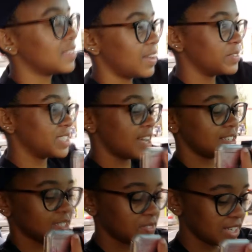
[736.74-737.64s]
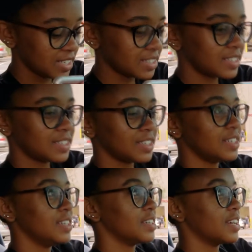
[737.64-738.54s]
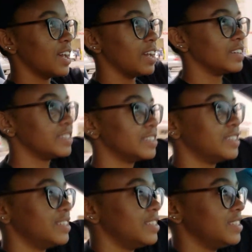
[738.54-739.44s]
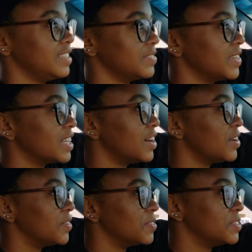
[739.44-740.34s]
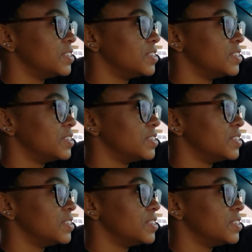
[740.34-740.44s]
That was satisfying. Okay, here we go.